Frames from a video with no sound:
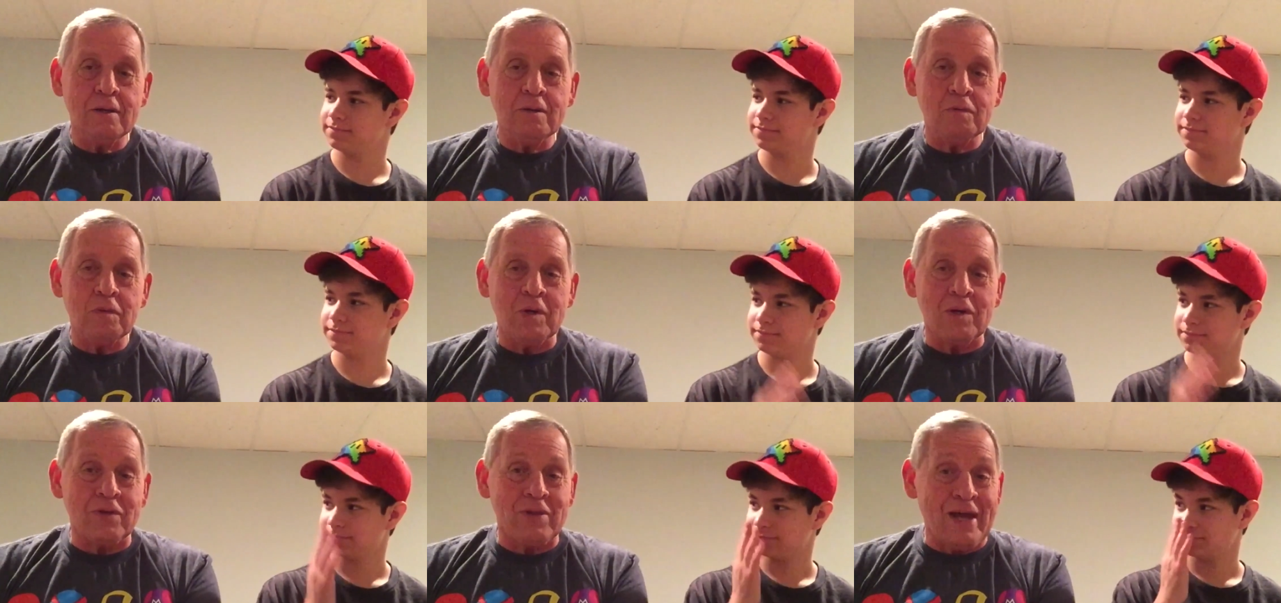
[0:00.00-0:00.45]

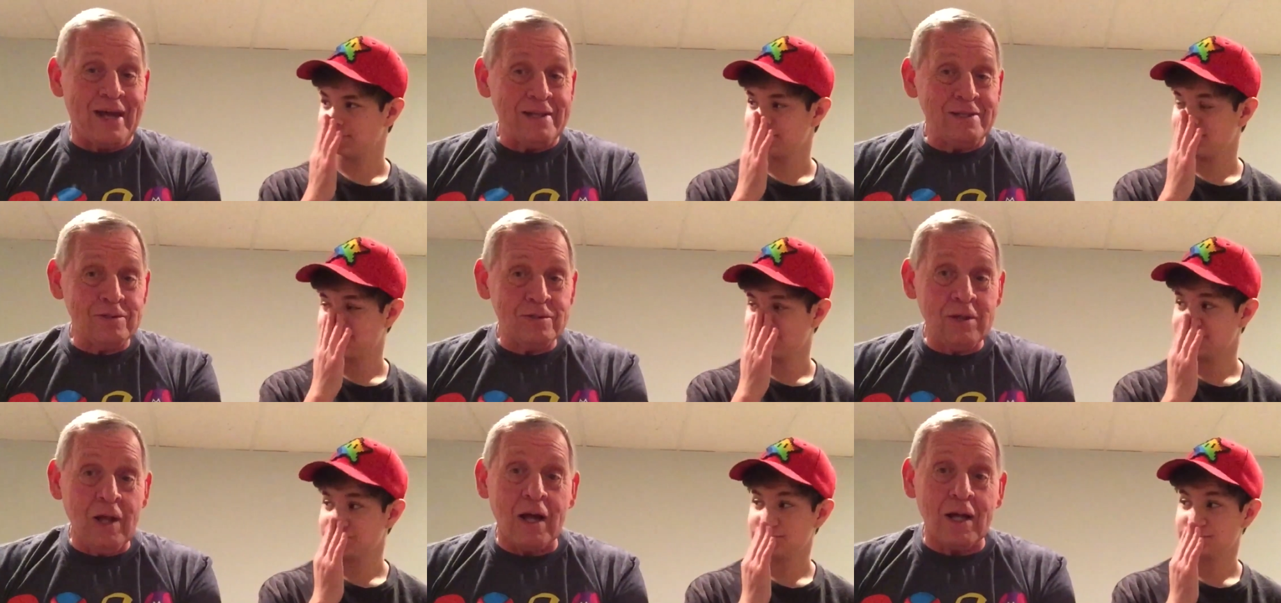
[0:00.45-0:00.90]
Speaker 1: Well,
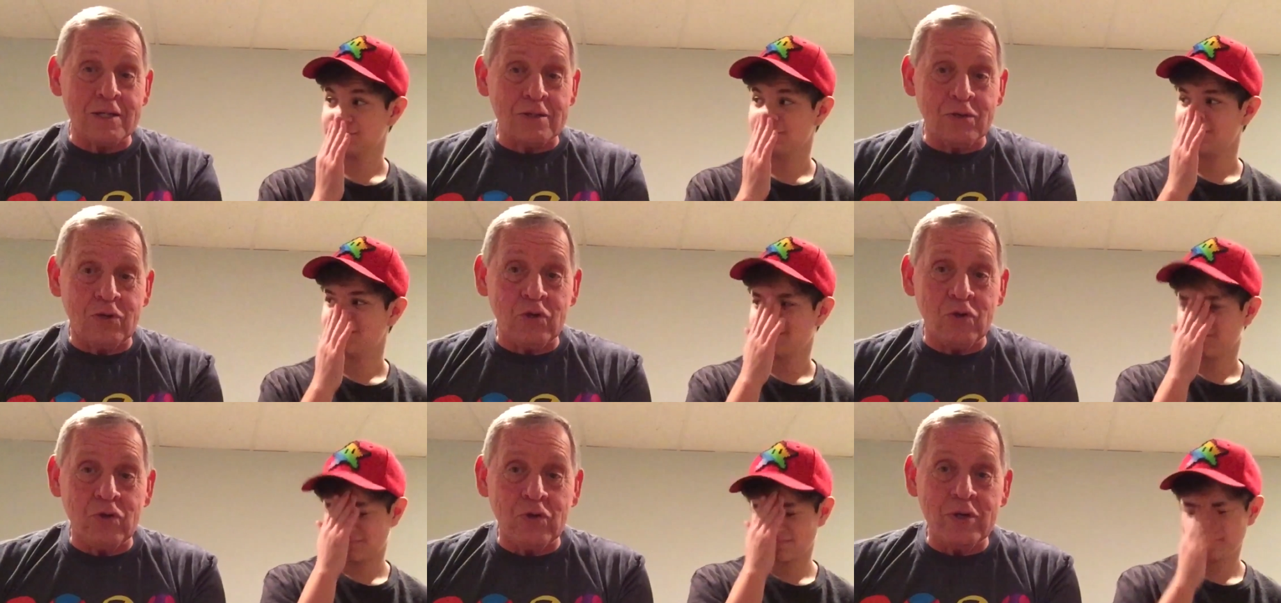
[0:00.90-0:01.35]
that's not
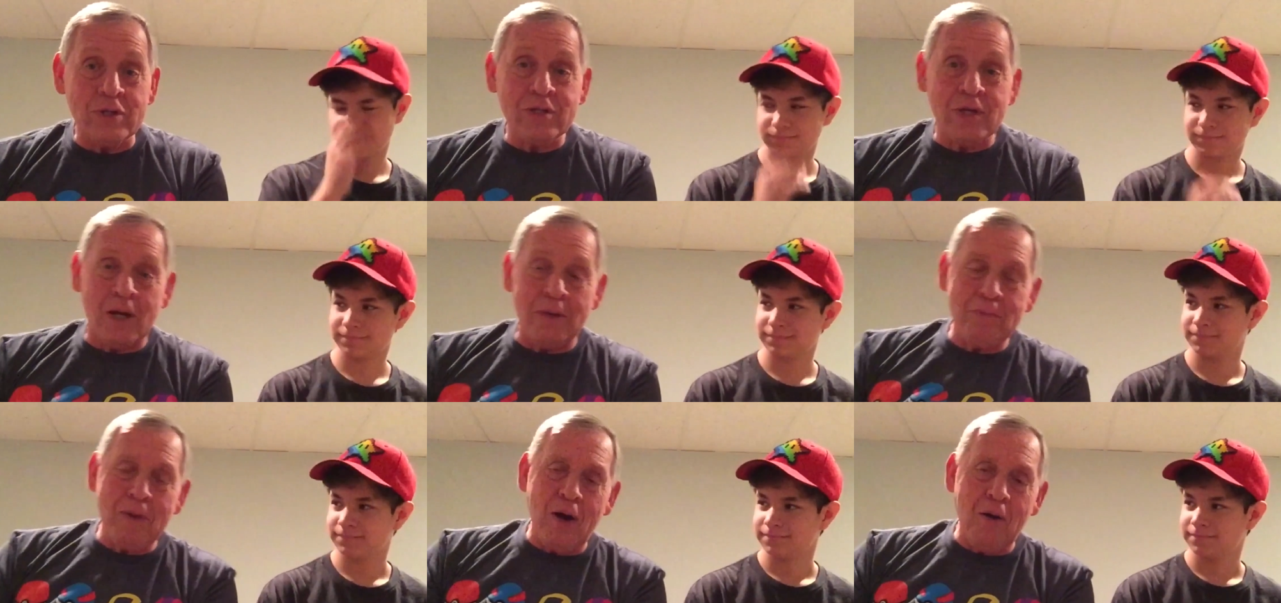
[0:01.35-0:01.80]
good.
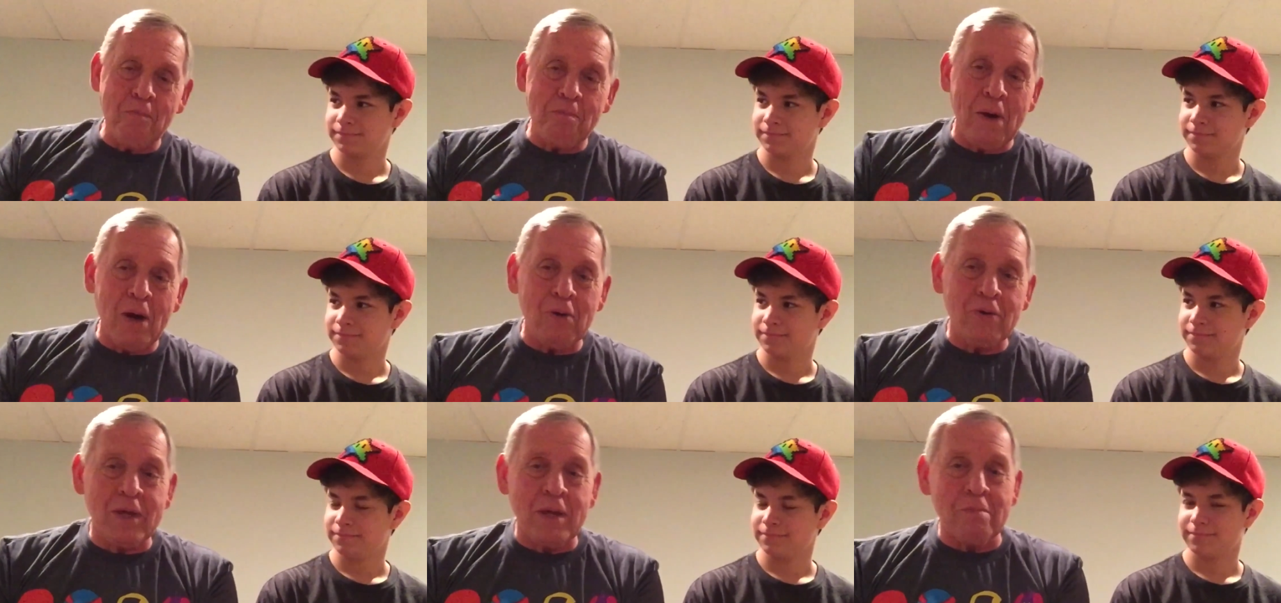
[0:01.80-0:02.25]
Come on,
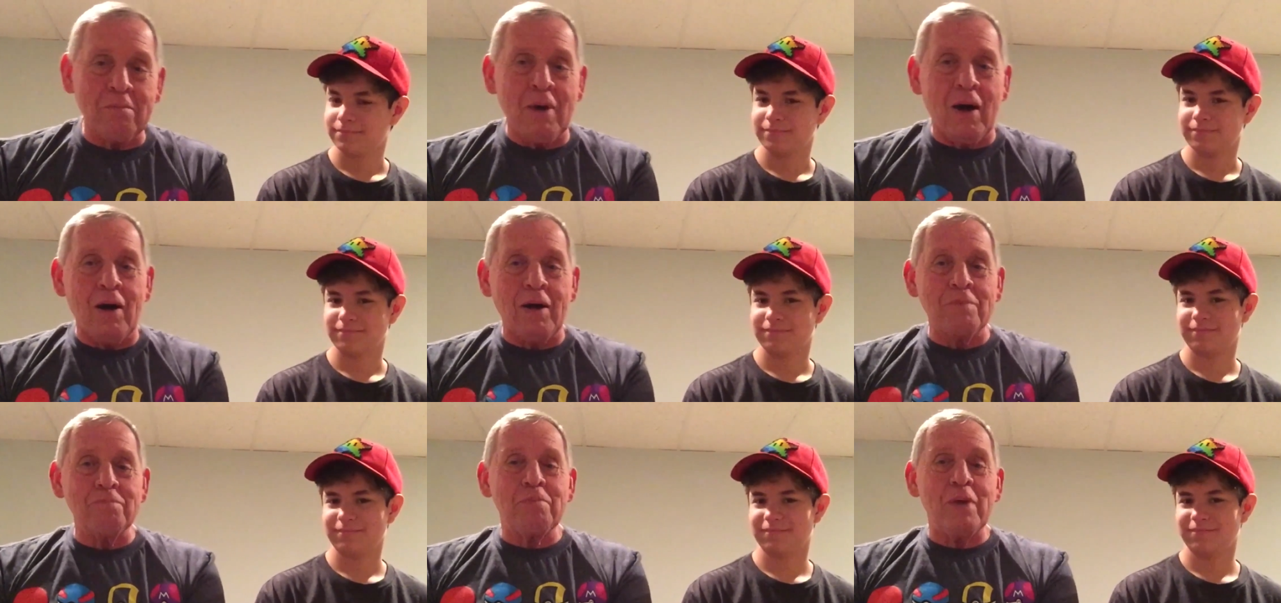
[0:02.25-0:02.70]

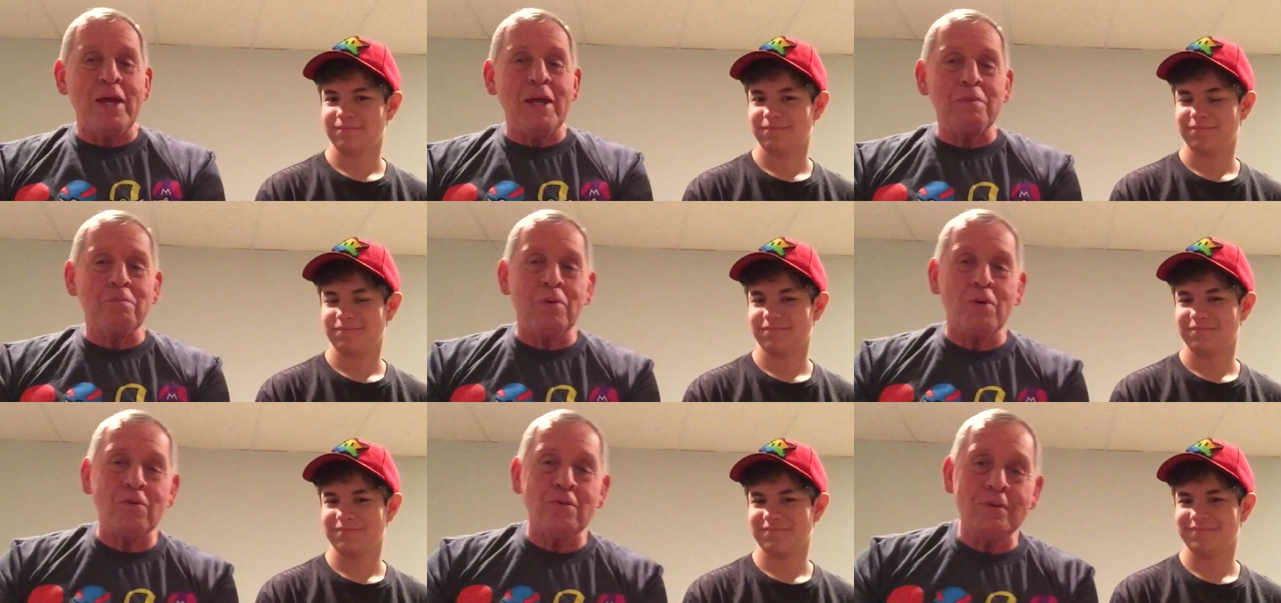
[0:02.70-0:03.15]
Pokemon
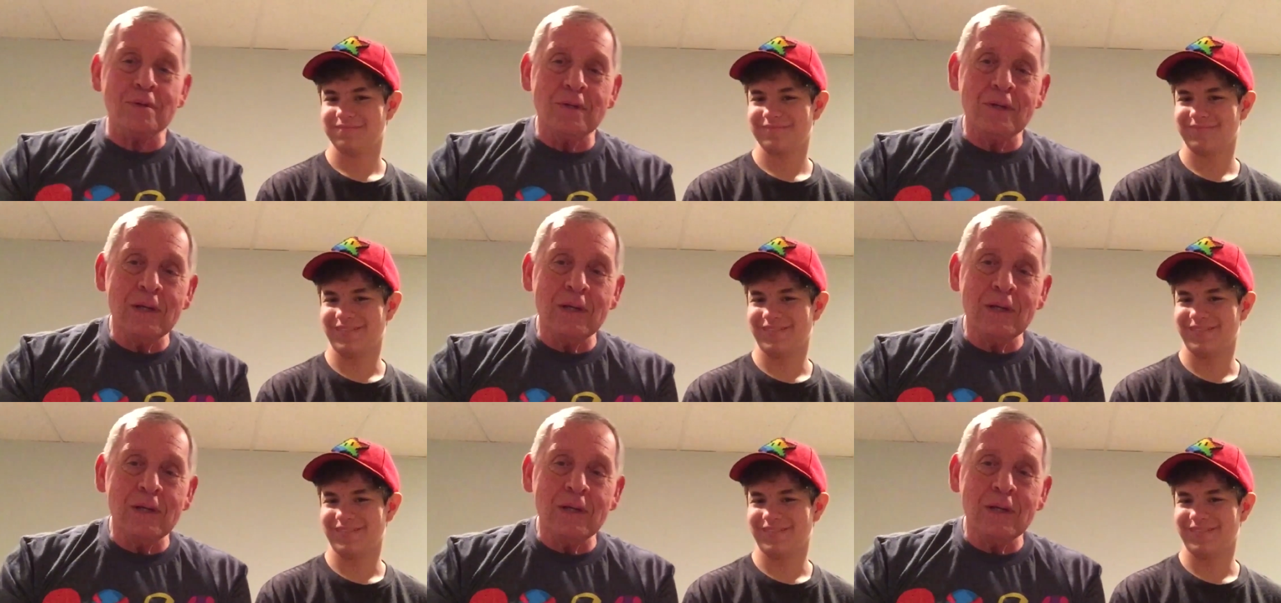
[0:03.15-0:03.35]
people.